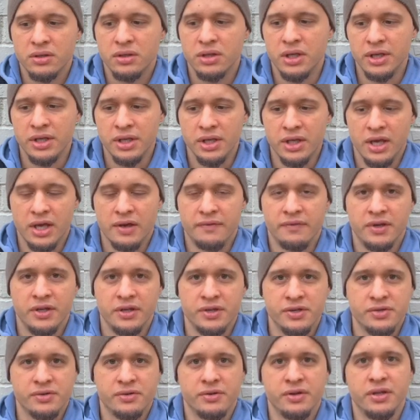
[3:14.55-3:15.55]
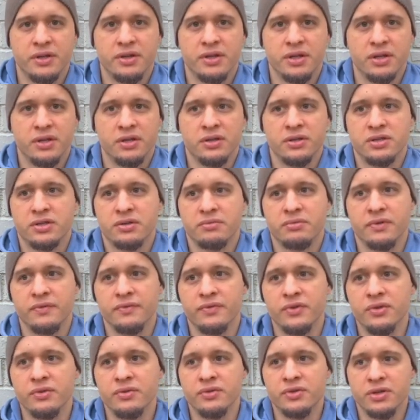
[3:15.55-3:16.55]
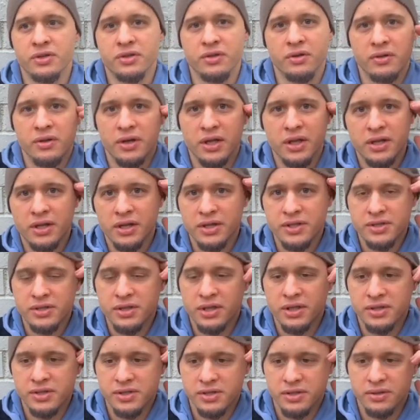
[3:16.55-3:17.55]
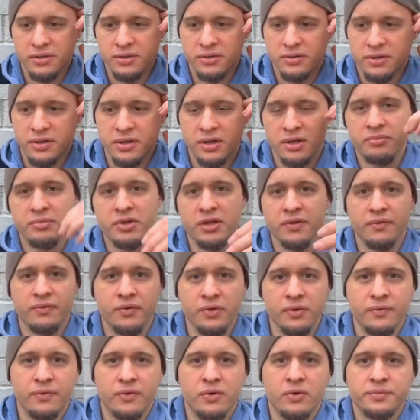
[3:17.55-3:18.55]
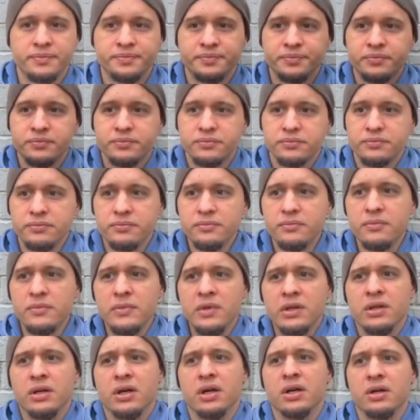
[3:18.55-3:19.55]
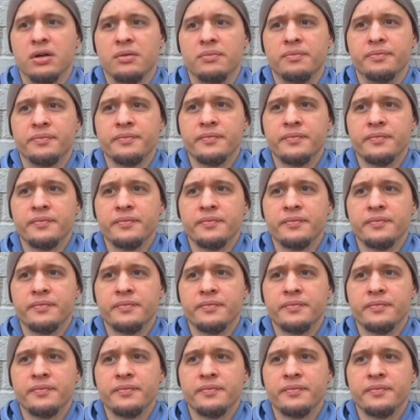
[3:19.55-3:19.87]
any evidence or anything to review to know that it's it's going to be fruitful, um,